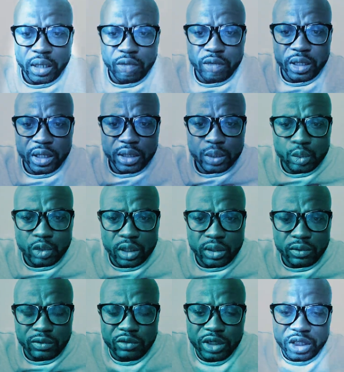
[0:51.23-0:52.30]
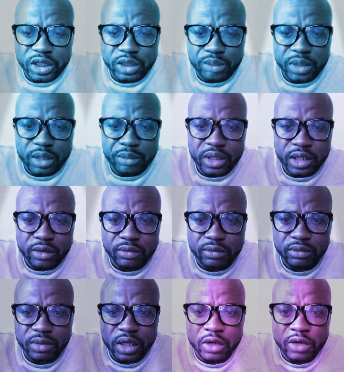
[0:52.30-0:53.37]
witnessed one, which is my mom,
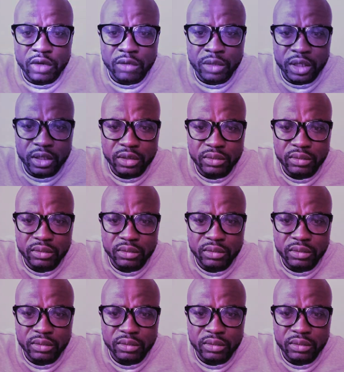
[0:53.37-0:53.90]
my own mom.